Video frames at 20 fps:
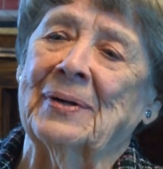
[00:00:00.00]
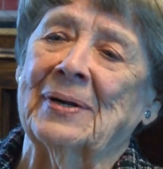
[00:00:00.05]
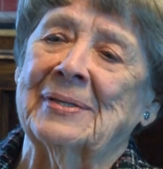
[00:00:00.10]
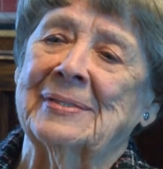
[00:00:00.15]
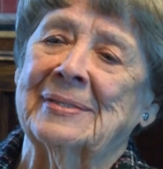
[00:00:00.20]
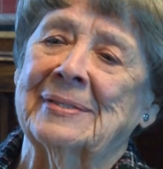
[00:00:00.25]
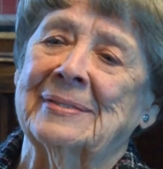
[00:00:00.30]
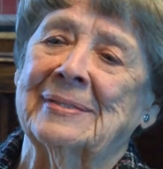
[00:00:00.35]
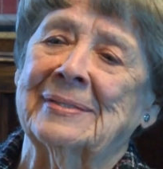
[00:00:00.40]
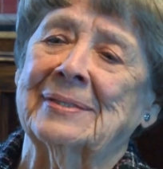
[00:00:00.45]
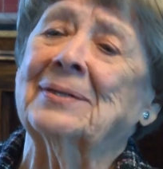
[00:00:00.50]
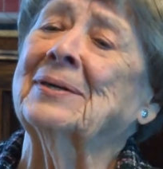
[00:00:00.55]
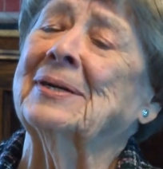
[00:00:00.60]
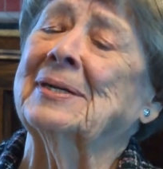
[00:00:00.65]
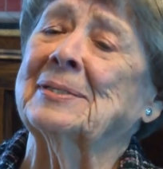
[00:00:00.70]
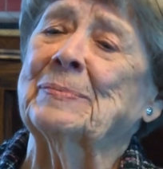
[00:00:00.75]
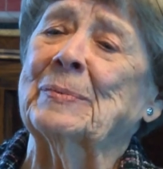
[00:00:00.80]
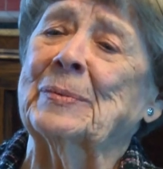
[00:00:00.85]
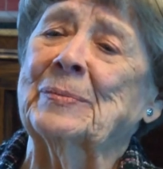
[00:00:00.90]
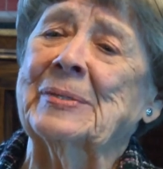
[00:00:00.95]
Parsons. Her
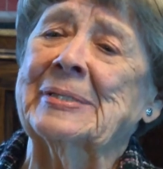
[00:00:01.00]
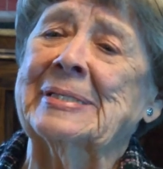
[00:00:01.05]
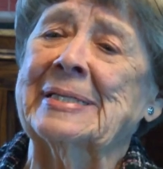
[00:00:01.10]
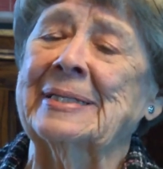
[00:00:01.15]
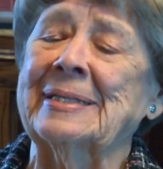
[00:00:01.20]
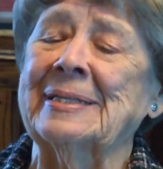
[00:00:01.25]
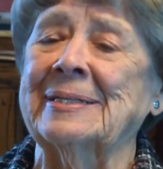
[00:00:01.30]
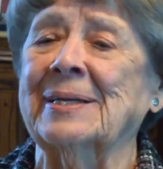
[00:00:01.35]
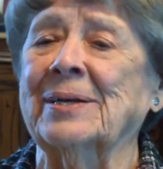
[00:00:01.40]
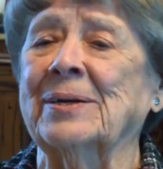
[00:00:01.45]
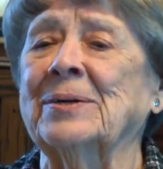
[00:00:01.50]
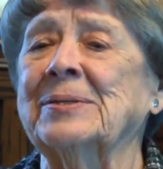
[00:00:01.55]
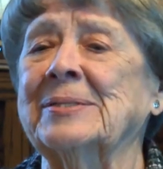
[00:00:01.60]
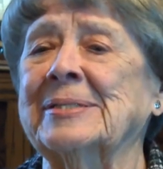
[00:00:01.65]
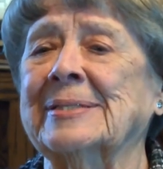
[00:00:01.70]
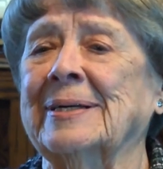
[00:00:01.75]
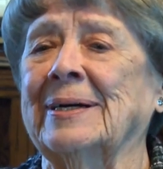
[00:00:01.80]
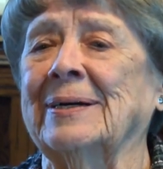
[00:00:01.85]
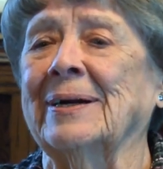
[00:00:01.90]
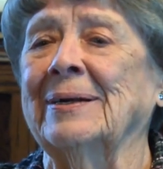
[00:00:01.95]
husband was in the
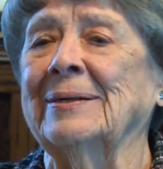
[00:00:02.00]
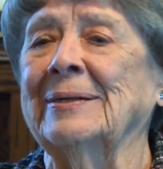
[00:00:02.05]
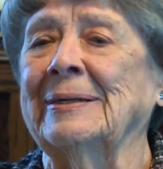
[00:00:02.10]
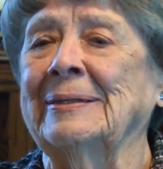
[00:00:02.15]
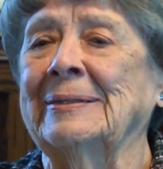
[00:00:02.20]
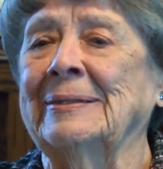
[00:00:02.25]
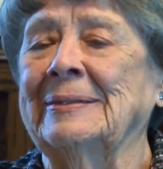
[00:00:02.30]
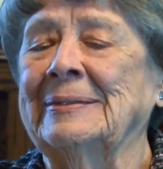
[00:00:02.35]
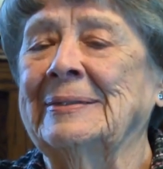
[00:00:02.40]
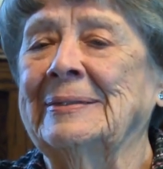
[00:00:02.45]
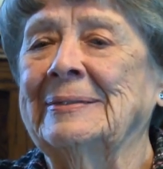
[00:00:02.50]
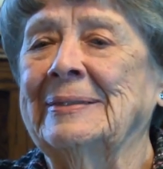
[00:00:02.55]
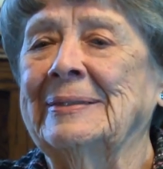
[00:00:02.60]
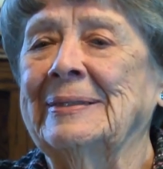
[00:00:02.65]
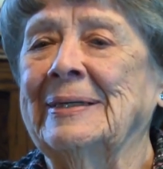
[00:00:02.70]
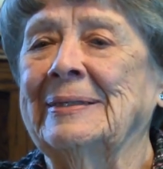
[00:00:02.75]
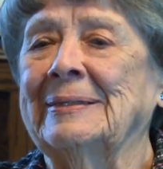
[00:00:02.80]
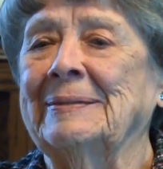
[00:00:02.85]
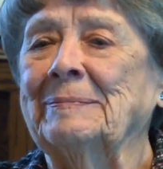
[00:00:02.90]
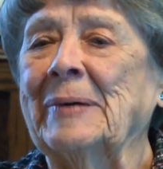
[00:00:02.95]
Coast Guard,
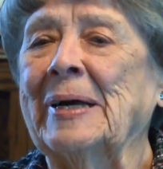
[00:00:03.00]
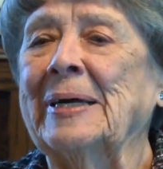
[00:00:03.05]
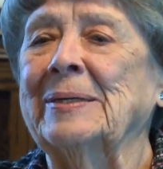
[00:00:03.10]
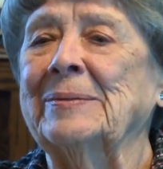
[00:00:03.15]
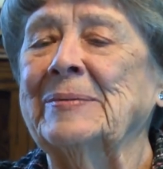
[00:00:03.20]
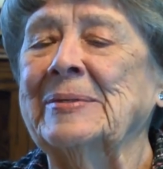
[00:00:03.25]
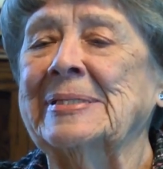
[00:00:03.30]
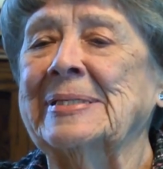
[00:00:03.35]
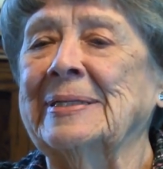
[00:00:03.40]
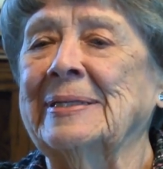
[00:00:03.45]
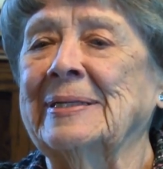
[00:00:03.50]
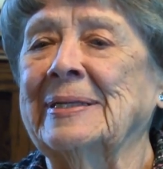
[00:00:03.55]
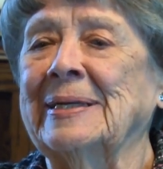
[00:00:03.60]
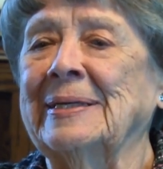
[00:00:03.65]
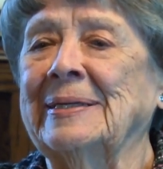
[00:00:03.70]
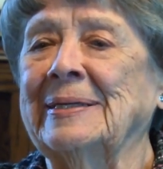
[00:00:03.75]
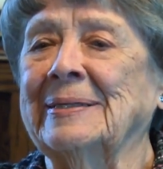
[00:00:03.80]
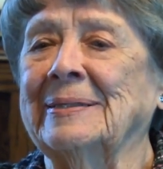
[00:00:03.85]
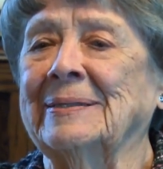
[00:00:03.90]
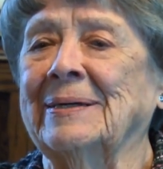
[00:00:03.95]
and mine was in
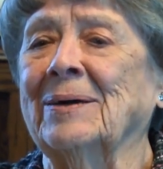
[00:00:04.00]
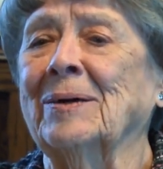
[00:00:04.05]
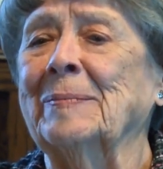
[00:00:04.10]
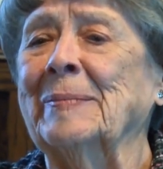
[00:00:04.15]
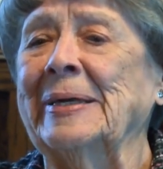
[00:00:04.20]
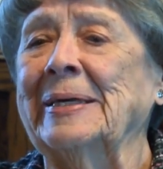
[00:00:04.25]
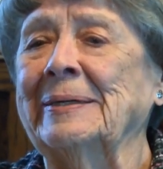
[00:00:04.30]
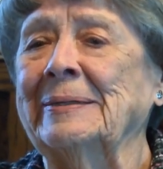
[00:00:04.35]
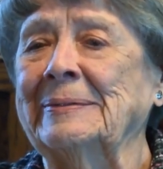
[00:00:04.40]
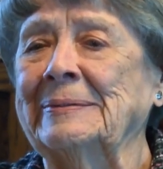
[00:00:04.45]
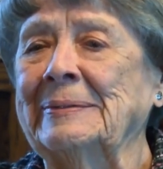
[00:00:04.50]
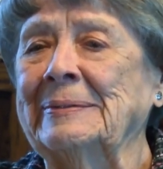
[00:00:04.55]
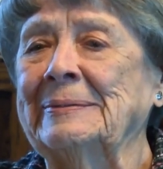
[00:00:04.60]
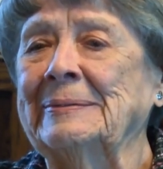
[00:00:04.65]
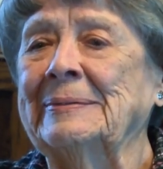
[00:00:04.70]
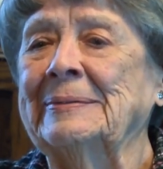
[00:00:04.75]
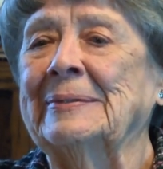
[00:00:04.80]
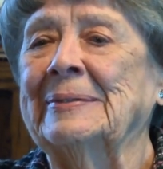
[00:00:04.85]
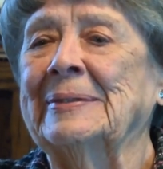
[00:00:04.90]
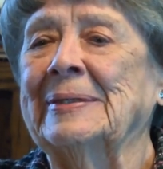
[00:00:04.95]
the Army.
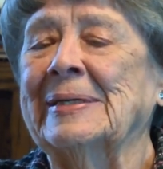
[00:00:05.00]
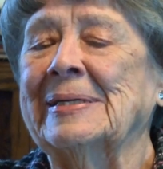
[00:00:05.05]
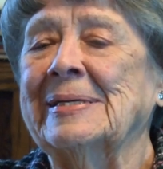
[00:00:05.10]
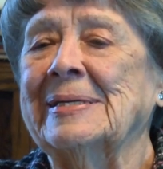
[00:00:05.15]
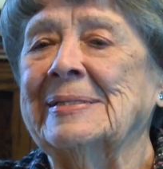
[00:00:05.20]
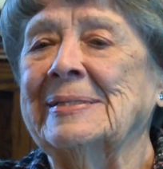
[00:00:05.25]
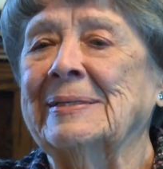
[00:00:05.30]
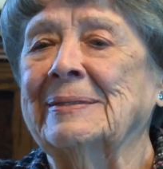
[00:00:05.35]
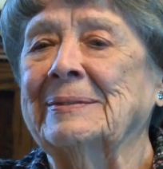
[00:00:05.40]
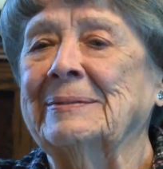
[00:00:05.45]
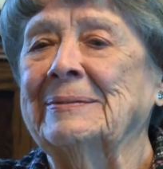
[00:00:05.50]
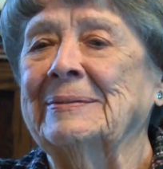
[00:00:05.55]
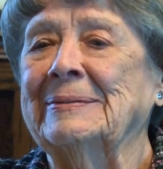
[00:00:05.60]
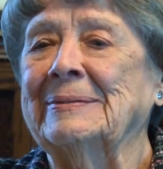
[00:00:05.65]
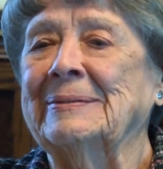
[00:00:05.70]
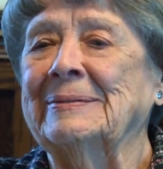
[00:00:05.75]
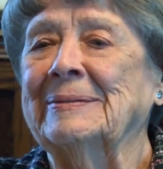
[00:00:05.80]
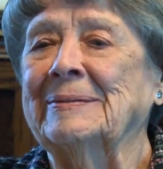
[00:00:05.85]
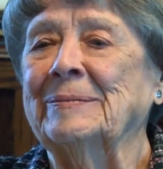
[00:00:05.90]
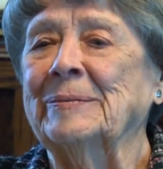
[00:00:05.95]
So
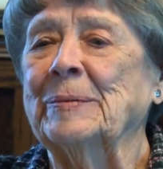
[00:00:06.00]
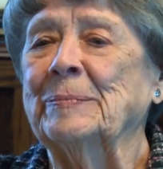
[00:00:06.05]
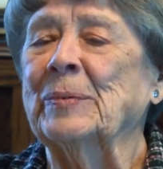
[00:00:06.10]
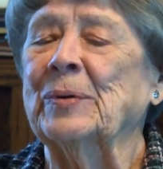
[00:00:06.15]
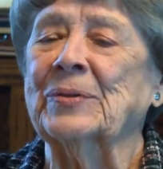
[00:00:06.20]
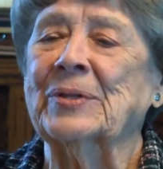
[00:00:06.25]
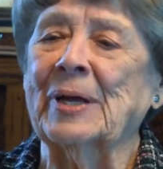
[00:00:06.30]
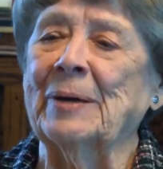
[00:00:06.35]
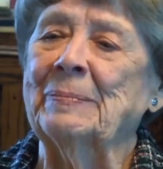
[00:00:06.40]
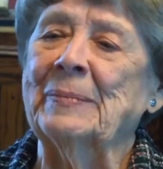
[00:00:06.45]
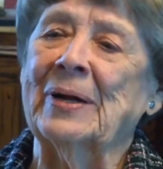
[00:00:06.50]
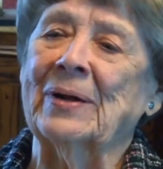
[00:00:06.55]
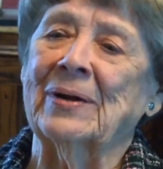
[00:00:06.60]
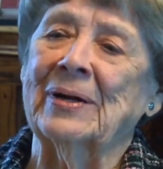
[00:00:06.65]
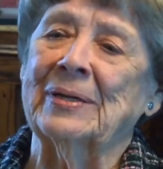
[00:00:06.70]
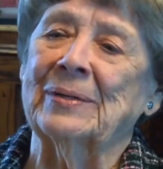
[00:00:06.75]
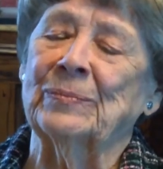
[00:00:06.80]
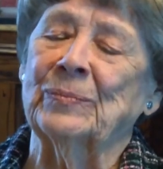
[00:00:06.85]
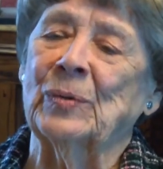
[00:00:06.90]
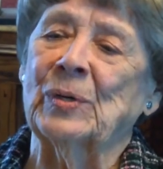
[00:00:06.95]
we both got
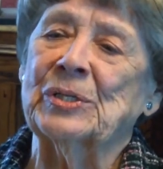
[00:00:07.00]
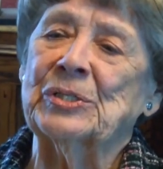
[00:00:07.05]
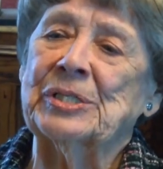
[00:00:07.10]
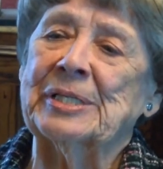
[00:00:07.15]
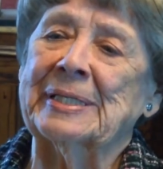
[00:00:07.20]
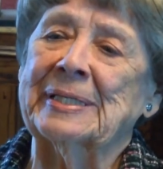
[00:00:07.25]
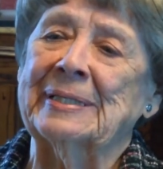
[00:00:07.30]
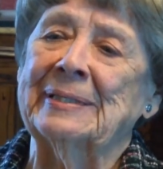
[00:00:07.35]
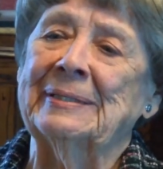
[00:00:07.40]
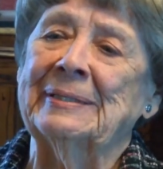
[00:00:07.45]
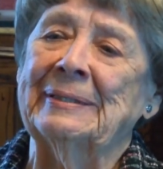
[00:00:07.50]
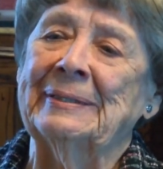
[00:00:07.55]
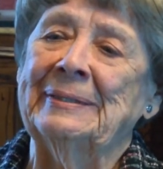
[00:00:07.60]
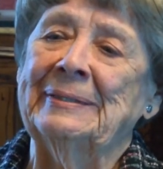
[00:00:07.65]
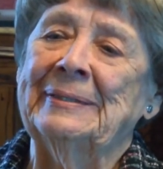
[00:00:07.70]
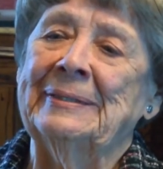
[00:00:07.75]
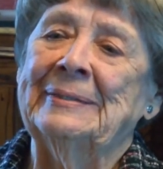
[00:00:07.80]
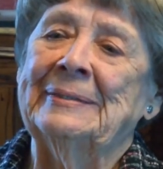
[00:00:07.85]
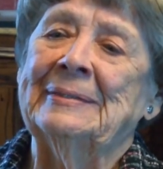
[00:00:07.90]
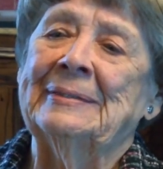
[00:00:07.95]
married in Washington.
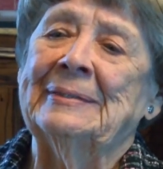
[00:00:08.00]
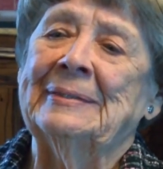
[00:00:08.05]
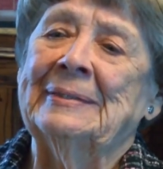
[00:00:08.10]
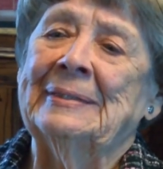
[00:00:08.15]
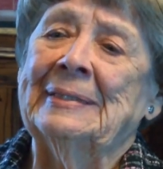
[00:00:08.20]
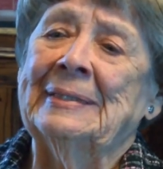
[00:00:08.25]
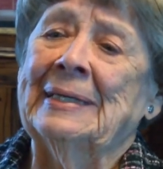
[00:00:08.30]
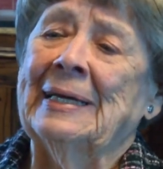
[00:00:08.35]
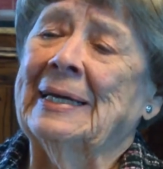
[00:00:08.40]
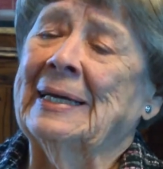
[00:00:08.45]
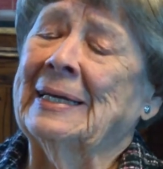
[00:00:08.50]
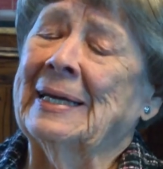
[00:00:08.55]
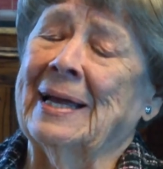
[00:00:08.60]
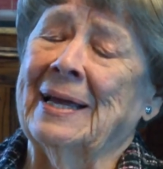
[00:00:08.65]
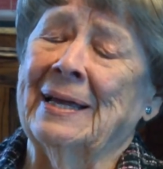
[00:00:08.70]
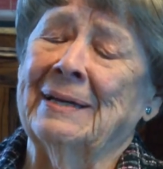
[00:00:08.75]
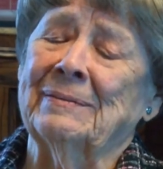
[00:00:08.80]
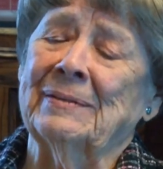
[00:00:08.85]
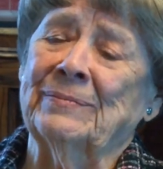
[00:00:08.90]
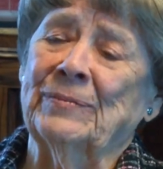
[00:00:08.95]
And I
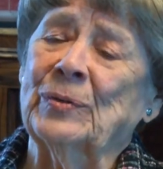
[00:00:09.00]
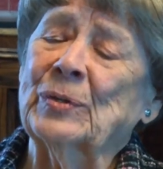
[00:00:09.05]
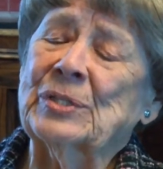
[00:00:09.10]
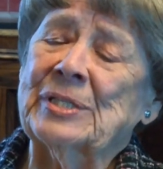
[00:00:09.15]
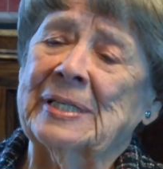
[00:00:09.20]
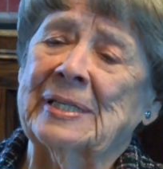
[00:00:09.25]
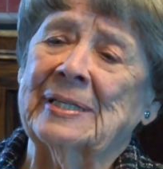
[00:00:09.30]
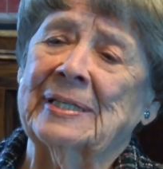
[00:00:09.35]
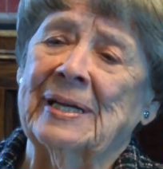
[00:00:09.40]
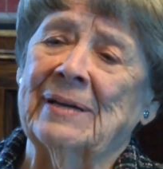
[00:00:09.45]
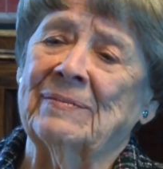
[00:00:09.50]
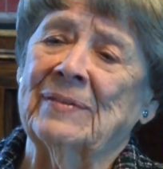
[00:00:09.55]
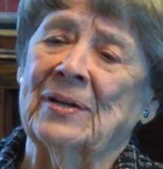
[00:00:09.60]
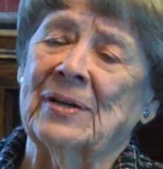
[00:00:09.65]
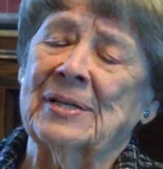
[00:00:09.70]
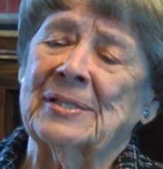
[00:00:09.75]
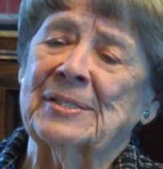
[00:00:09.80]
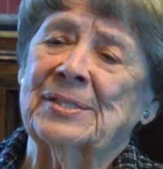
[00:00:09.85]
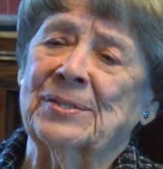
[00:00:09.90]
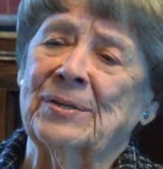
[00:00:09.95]
unfortunately have
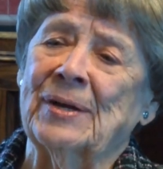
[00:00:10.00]
lost